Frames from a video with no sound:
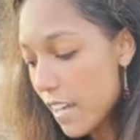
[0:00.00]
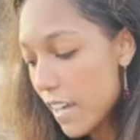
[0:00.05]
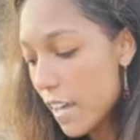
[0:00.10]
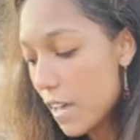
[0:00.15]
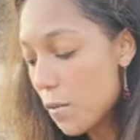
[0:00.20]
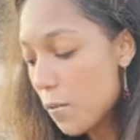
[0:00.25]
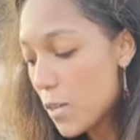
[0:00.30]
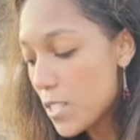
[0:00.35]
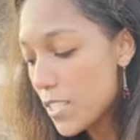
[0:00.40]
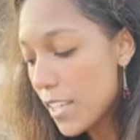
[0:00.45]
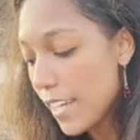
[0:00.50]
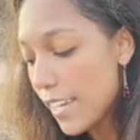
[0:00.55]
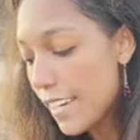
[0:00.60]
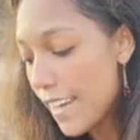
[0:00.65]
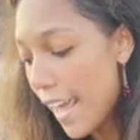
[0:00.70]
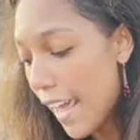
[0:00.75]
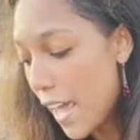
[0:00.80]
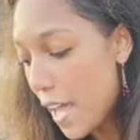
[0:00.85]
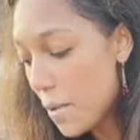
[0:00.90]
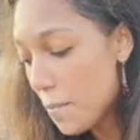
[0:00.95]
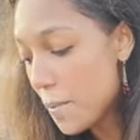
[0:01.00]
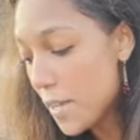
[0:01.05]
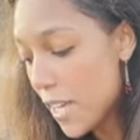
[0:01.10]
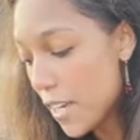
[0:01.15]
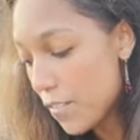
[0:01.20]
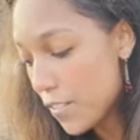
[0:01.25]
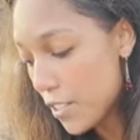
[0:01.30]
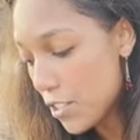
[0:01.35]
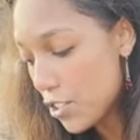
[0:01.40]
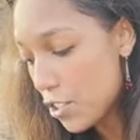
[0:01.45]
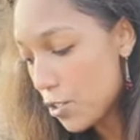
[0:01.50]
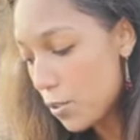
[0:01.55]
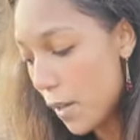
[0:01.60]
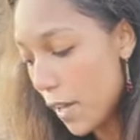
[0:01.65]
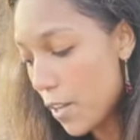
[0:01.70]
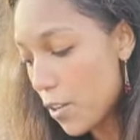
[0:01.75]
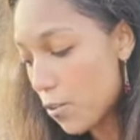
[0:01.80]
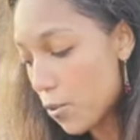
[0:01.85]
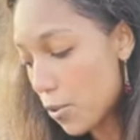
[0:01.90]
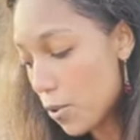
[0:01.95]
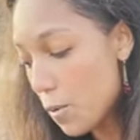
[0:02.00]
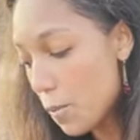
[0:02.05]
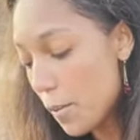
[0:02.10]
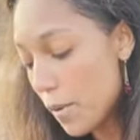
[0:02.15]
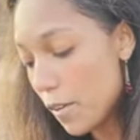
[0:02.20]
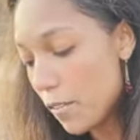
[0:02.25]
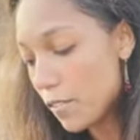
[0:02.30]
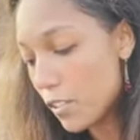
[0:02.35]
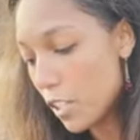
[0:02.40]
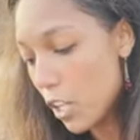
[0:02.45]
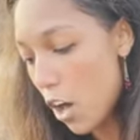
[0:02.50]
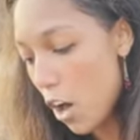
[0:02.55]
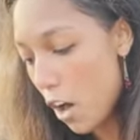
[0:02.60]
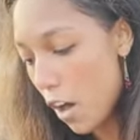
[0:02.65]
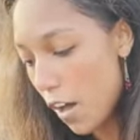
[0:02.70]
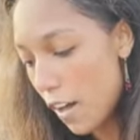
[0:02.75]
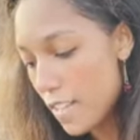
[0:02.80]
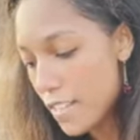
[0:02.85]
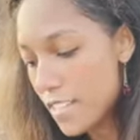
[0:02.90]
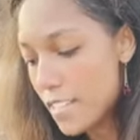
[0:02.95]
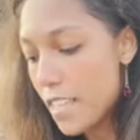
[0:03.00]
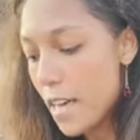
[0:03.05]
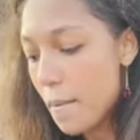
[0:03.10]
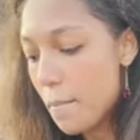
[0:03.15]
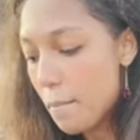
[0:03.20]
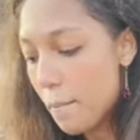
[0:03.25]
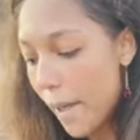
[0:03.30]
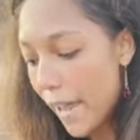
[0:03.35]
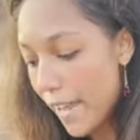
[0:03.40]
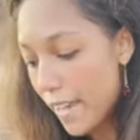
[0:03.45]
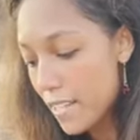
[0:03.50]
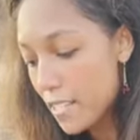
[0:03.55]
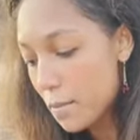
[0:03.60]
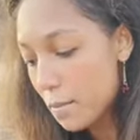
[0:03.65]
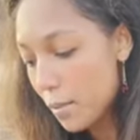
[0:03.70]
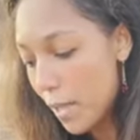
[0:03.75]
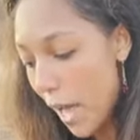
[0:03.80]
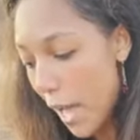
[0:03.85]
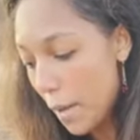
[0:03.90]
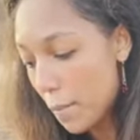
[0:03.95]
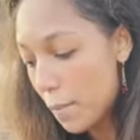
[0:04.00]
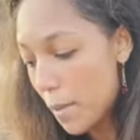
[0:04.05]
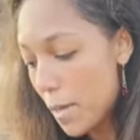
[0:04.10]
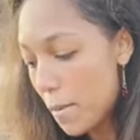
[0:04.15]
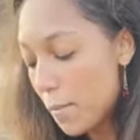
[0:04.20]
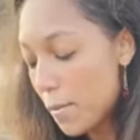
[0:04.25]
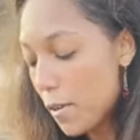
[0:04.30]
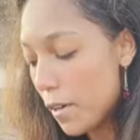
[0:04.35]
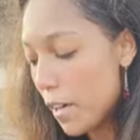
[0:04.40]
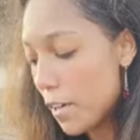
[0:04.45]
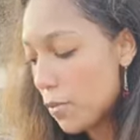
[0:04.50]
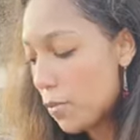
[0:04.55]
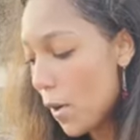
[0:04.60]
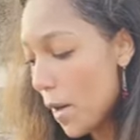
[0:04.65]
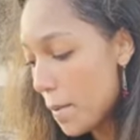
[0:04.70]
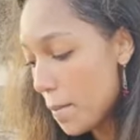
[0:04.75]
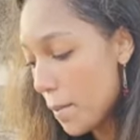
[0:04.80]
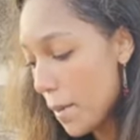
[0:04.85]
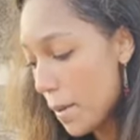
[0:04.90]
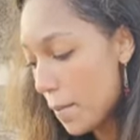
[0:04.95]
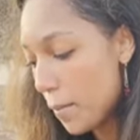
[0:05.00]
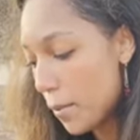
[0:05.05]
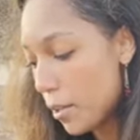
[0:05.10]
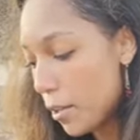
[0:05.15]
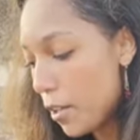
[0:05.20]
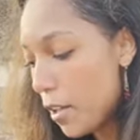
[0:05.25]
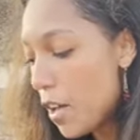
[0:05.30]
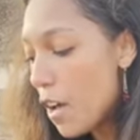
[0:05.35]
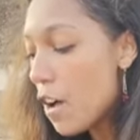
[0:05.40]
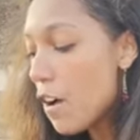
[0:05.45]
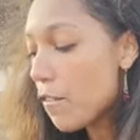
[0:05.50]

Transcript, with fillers: It was a name given to a group of laws that banned black people and white people